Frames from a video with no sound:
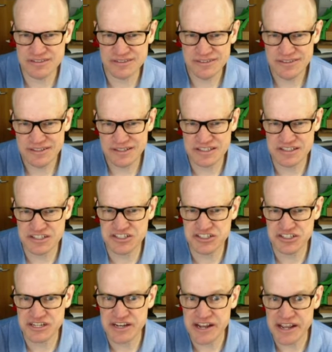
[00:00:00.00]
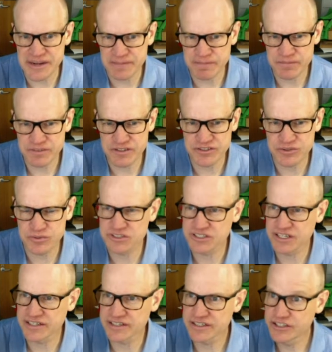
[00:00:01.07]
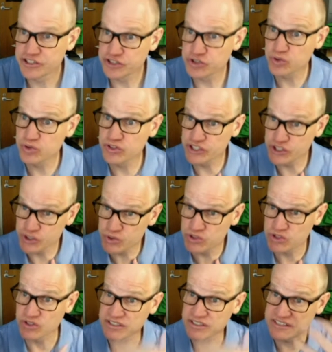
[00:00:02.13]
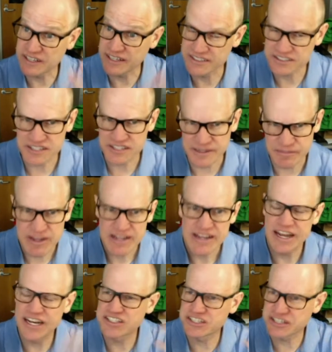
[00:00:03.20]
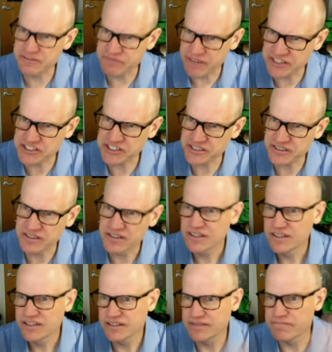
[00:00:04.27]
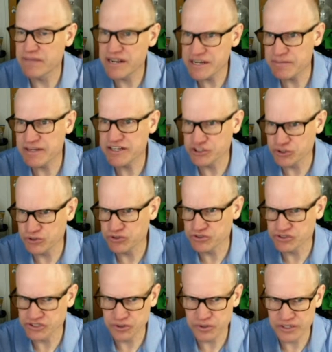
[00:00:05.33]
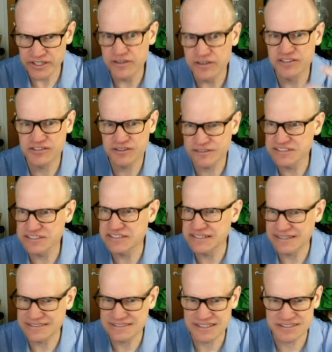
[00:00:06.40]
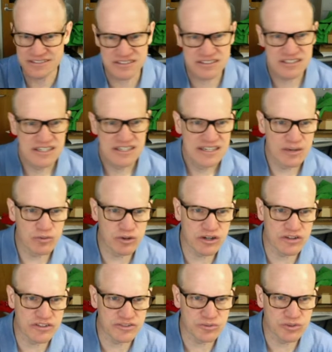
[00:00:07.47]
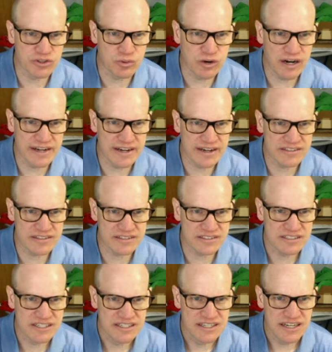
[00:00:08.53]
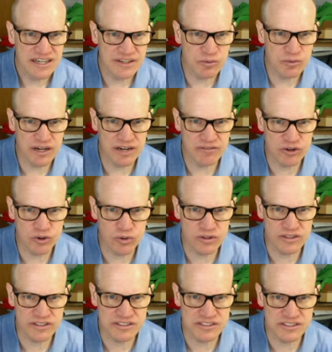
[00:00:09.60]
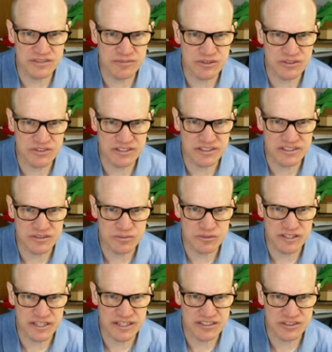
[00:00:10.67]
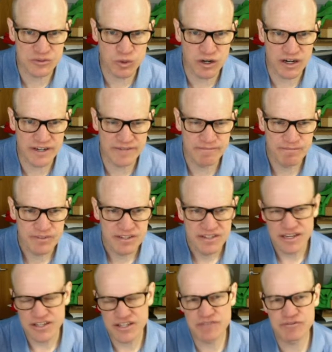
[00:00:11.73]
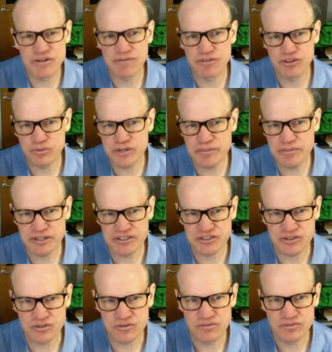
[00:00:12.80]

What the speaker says: This is just a name that you assign. You, the user, assign this name, and it's a convention that many, many users agreed. Let's call this the x-axis, and we'll call this one the y-axis, and then we'll have a coordinate system that looks like this with x and y. And then if you have a 3-dimensional